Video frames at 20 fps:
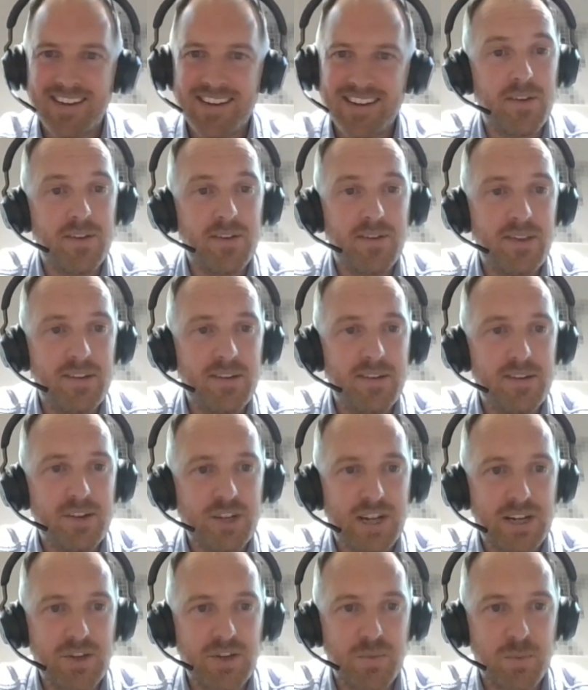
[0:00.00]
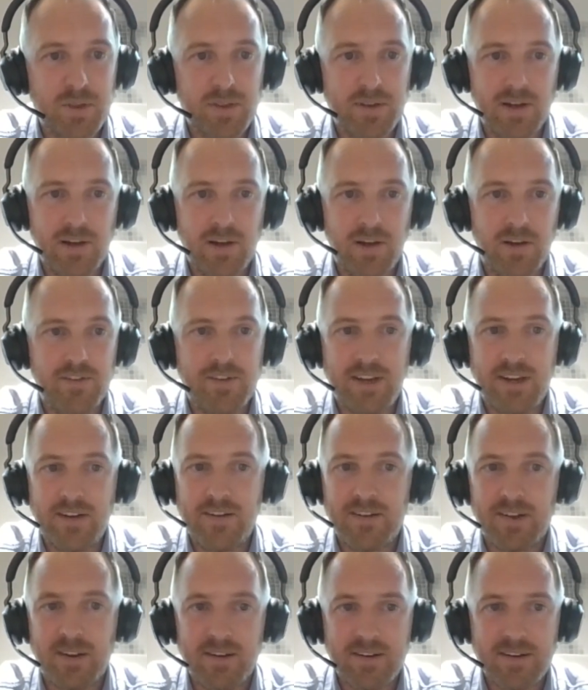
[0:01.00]
So this is the challenge with a lot of
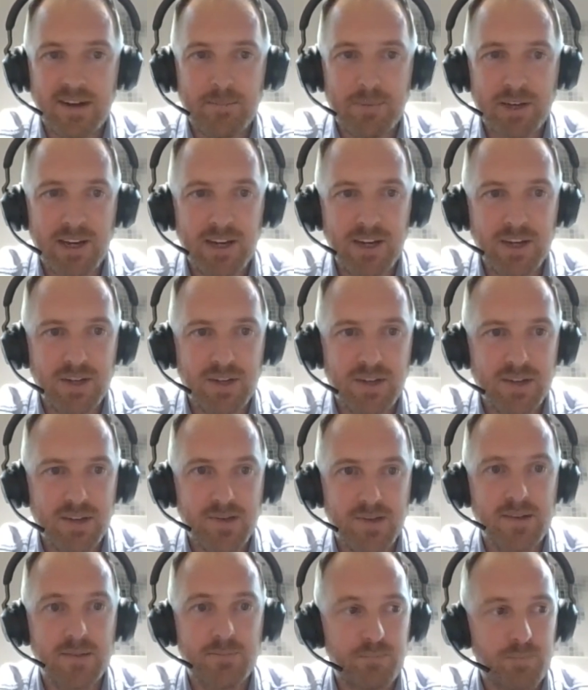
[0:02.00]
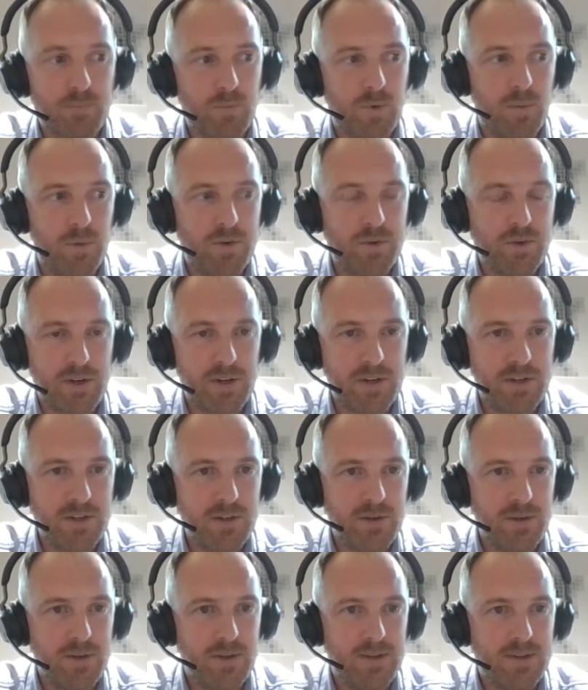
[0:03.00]
data science applications, is what we're trying to
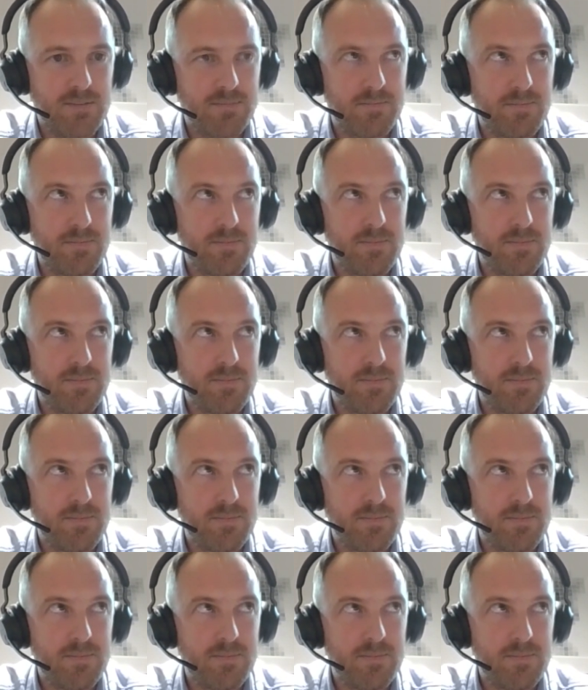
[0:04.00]
do is